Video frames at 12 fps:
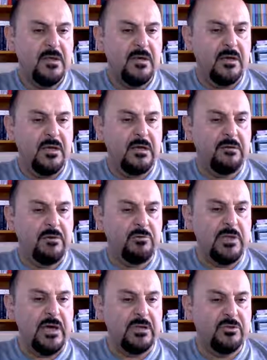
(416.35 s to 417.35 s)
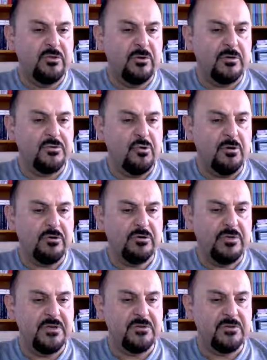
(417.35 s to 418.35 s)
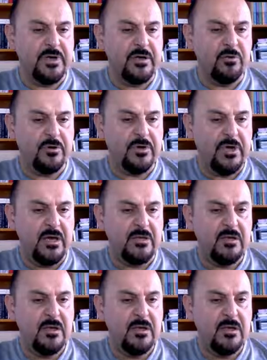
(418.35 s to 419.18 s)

We would like to sort this array. Okay,